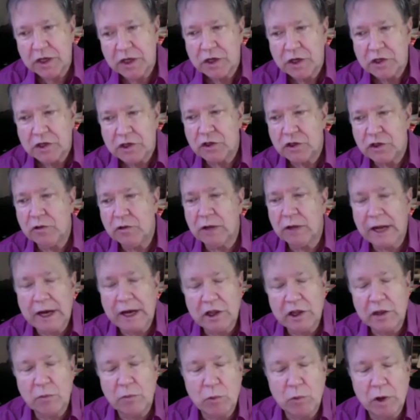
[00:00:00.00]
So you layer
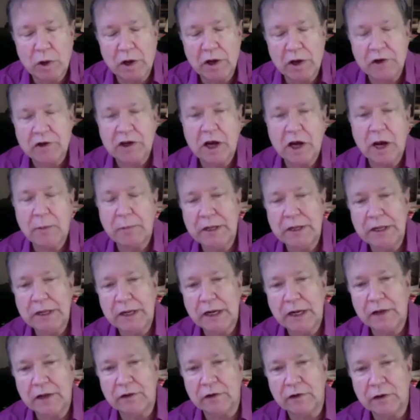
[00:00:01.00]
them one on top of the
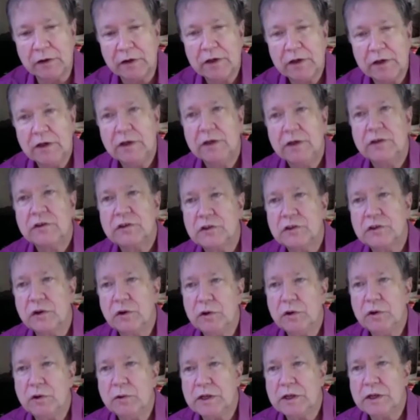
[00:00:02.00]
other. So
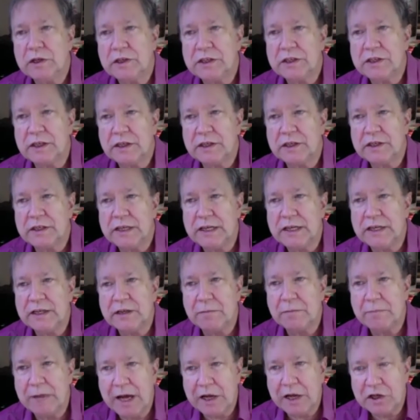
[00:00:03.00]
you can see the
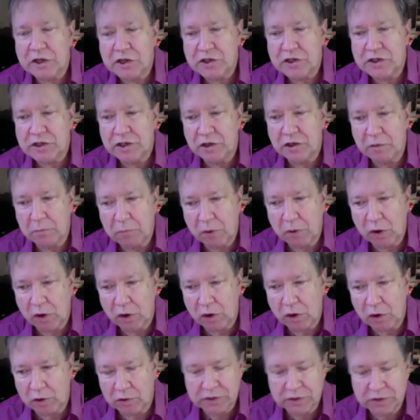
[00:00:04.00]
dimensions in the
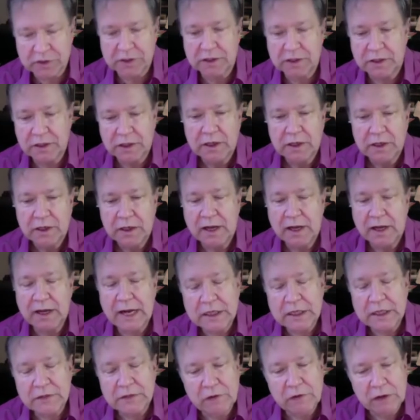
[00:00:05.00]
balls. And
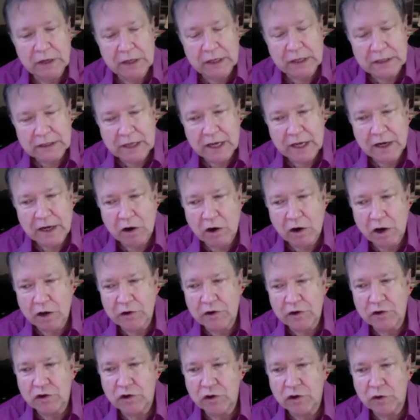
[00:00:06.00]
that's kind of hard
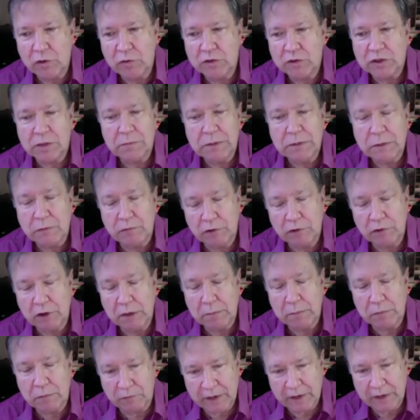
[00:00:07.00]
to do. Some people really
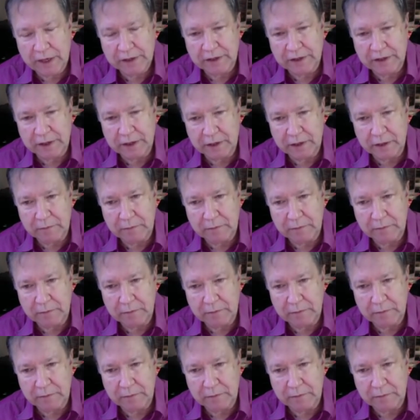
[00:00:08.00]
perfected it.